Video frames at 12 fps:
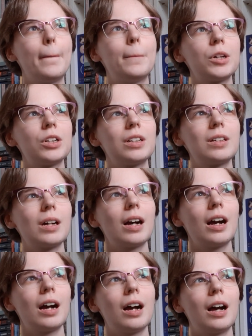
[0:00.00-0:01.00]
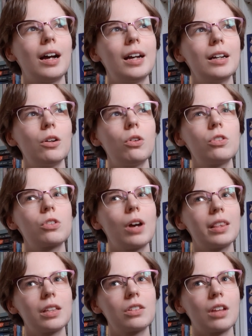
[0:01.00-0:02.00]
But I also
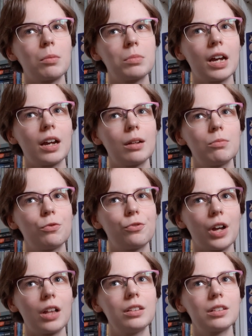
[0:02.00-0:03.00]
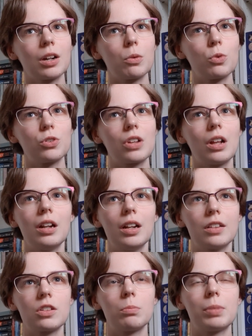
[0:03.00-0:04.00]
at the same time felt there was a
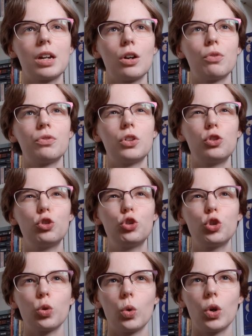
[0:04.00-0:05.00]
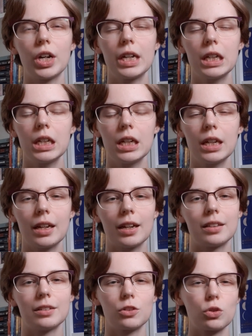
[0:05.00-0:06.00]
little bit of the joy
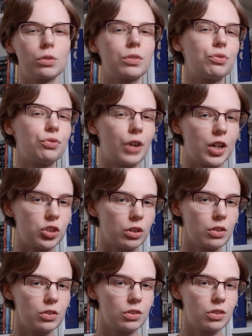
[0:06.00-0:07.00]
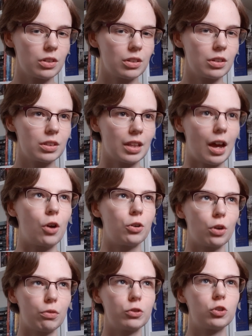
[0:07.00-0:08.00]
and sort of the freshness that her
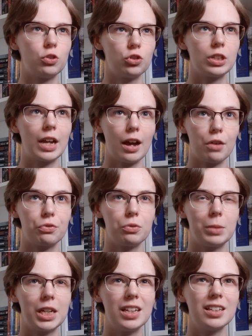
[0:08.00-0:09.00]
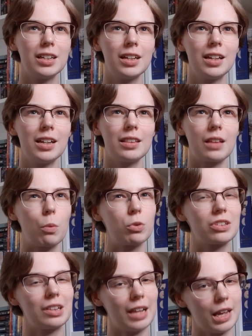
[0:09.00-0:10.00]
novels usually have for me that
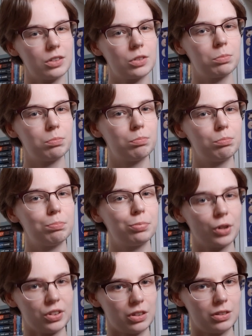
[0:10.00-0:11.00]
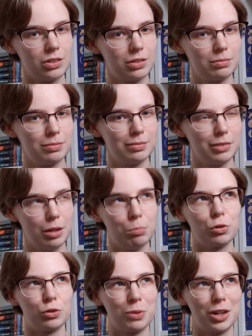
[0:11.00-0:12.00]
was less present in
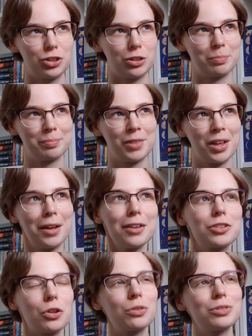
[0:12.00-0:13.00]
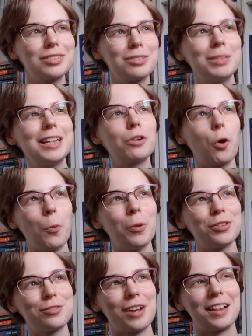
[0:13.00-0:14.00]
Persuasion. So to me it
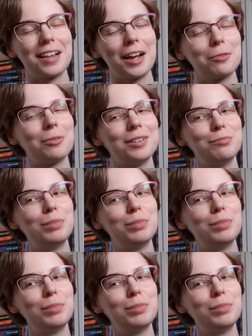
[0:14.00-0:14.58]
almost felt like when